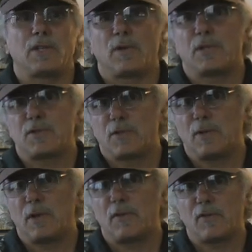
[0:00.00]
show to
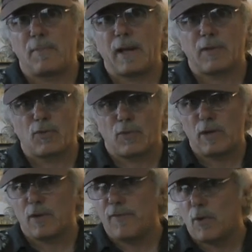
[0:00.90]
students about
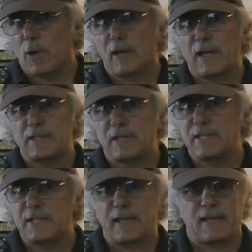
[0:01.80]
3 or 4
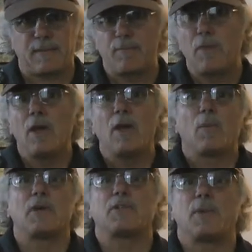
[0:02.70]
lessons in,
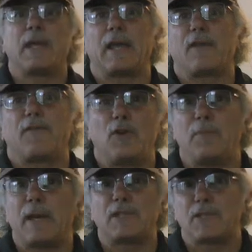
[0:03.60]
once we get a few
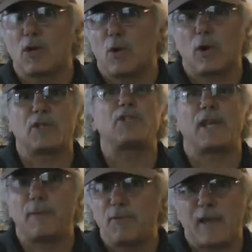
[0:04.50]
basic chord
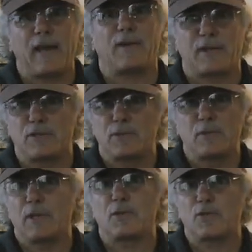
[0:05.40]
shapes down
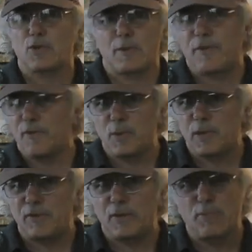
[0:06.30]
and strum a few
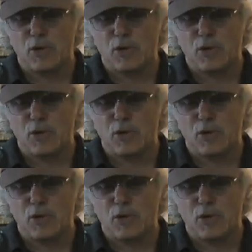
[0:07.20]
easy